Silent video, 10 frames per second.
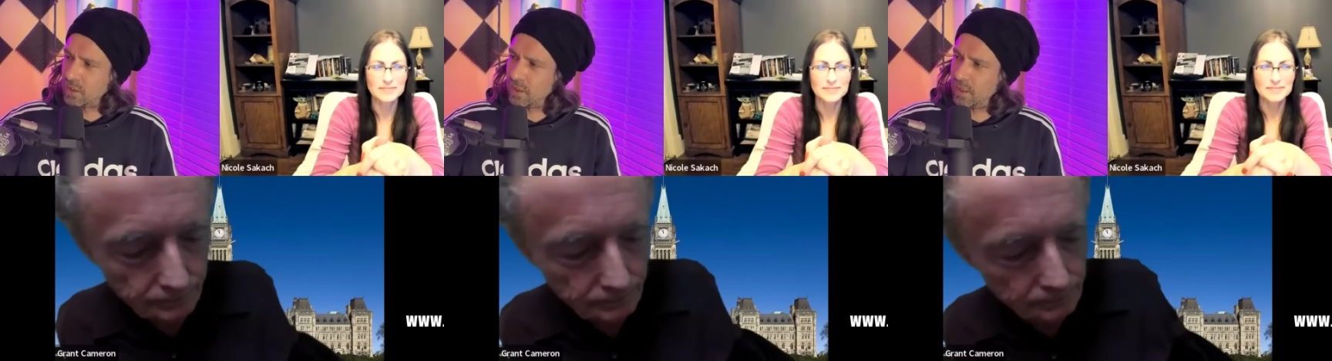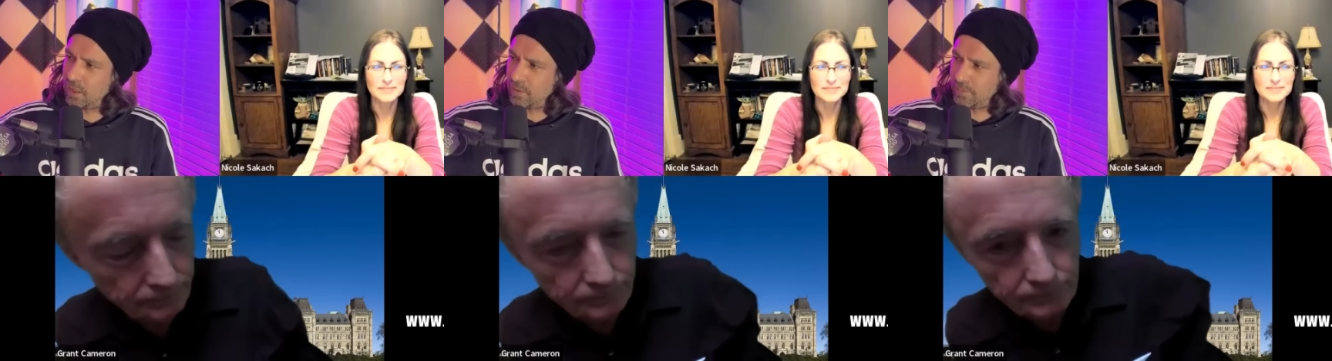
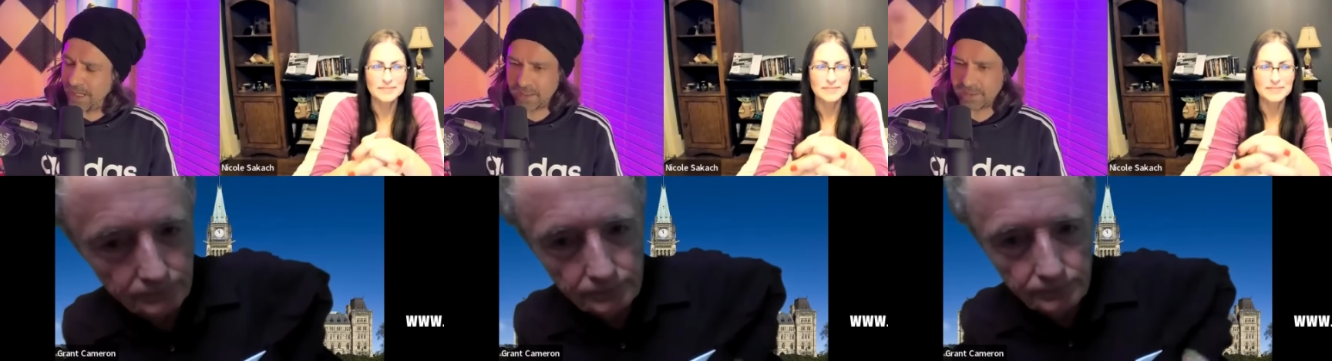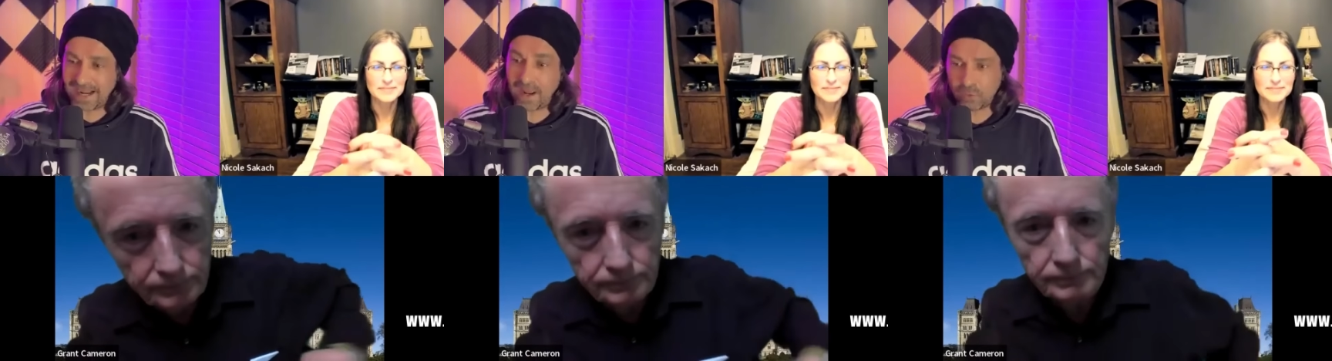Speaker 1: Um,
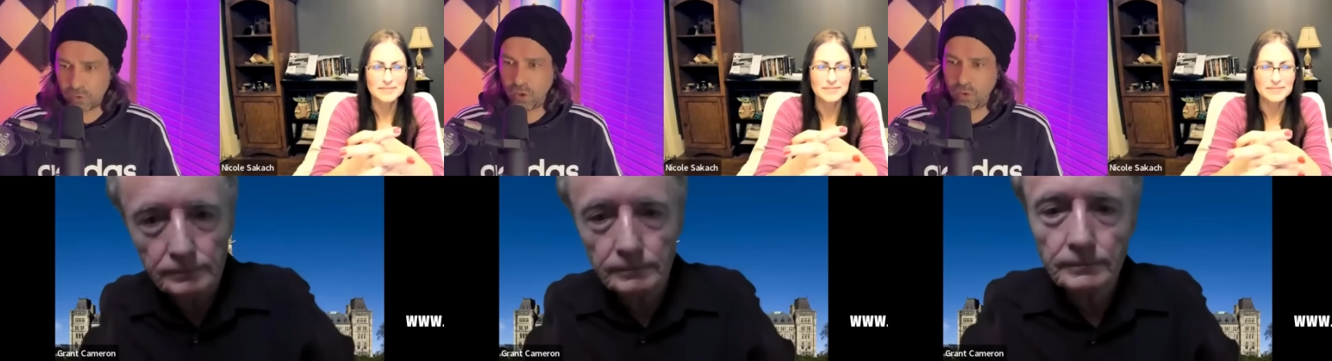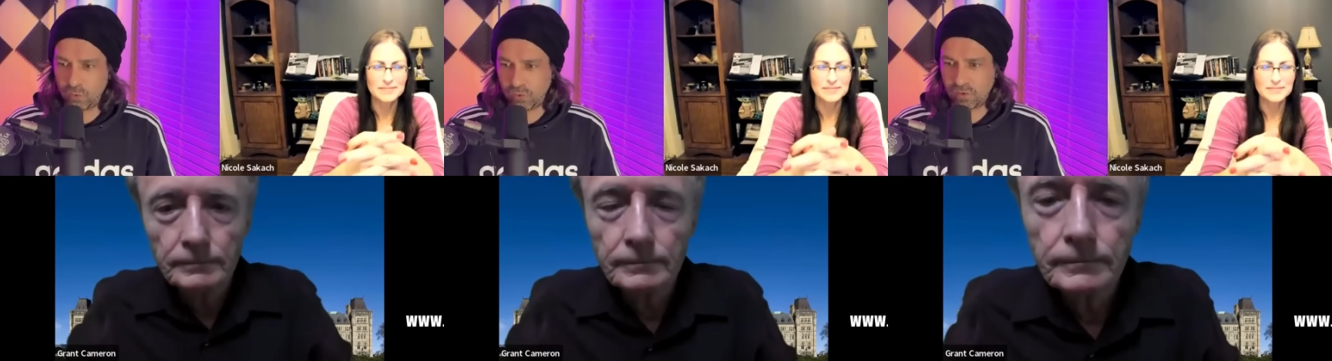and
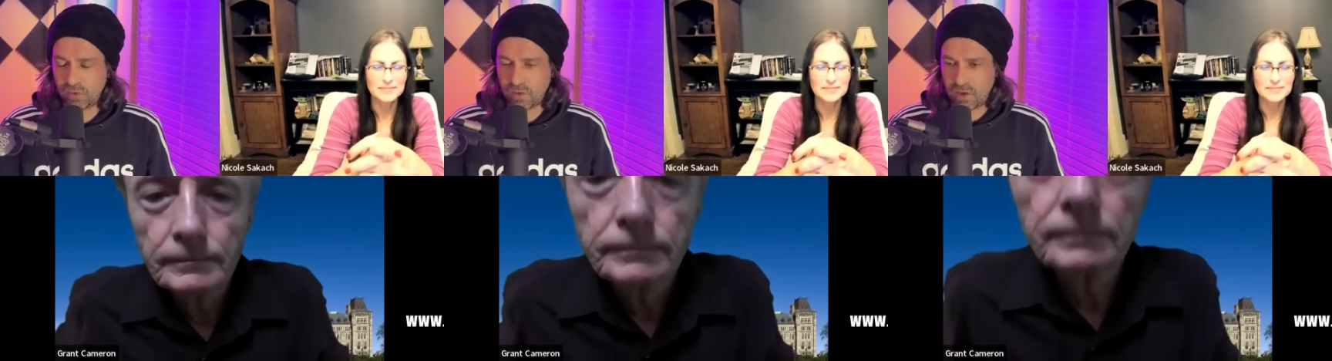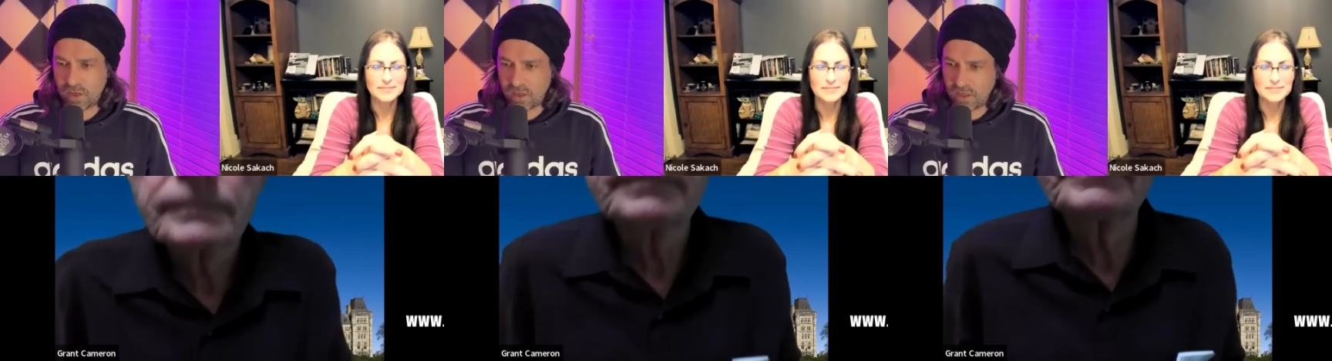download
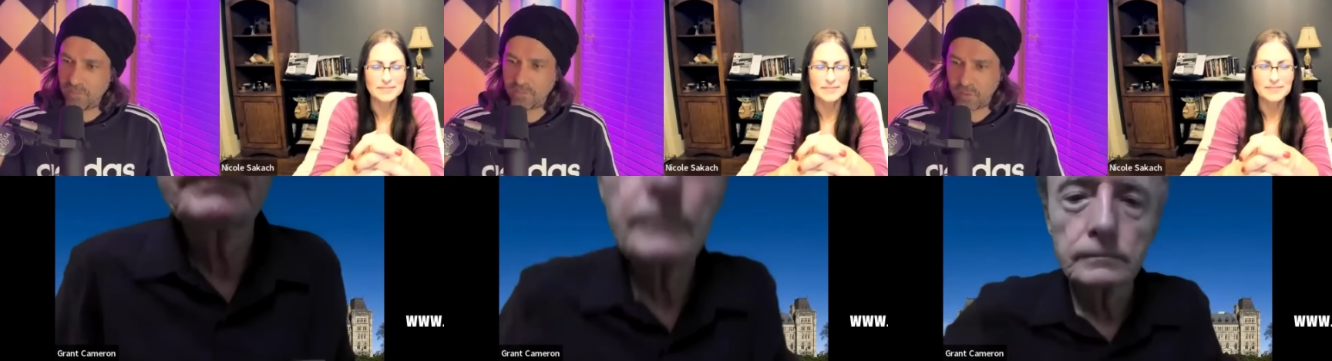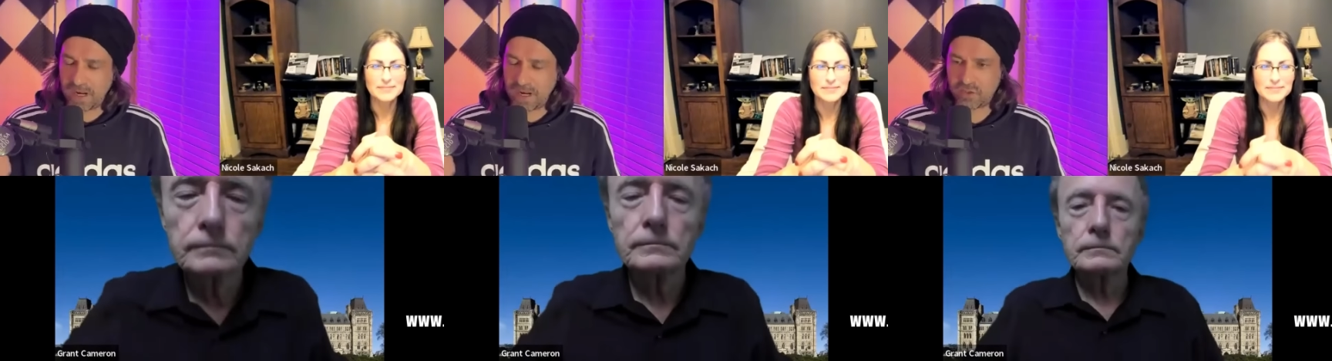
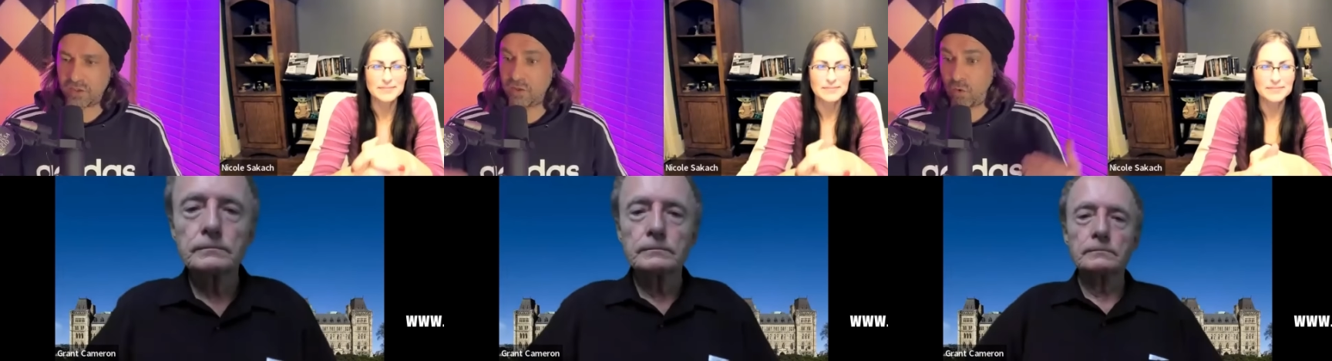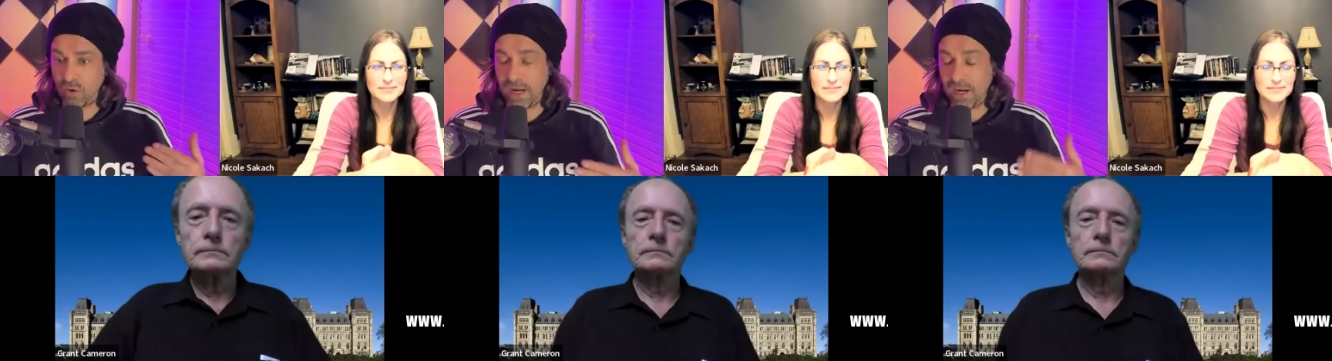information
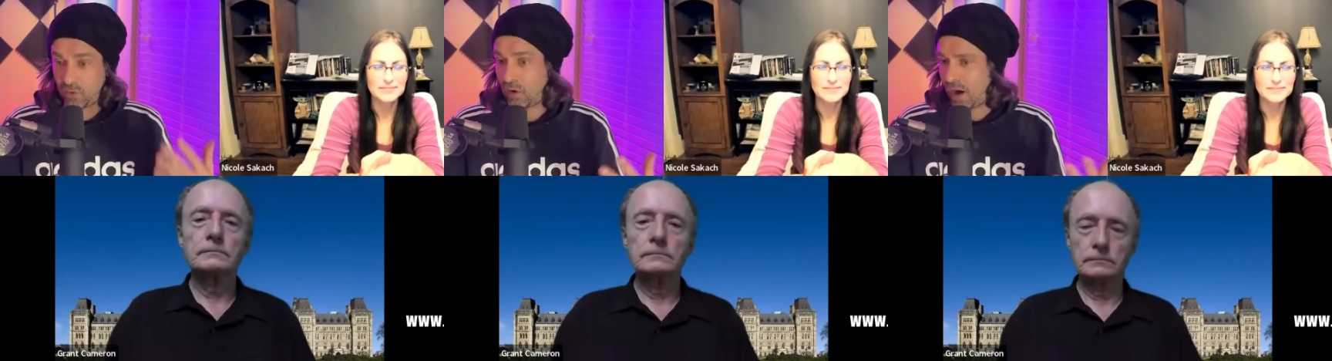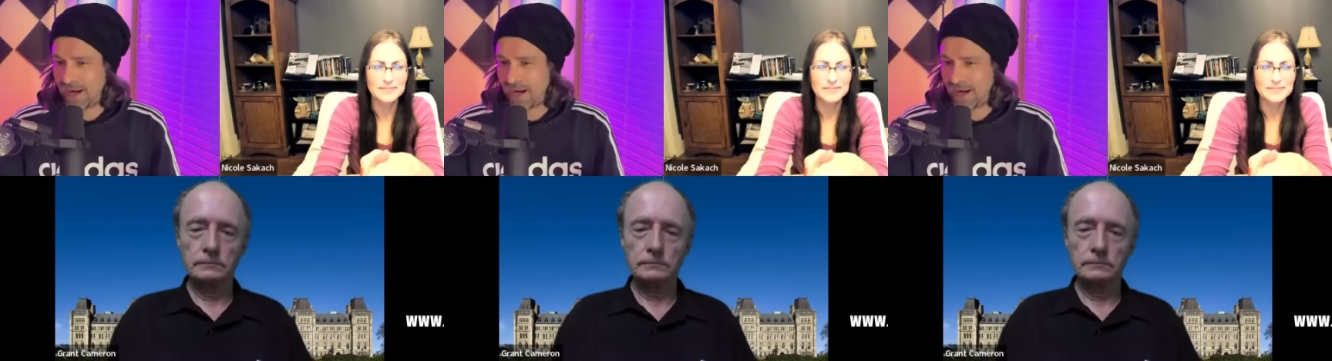or and or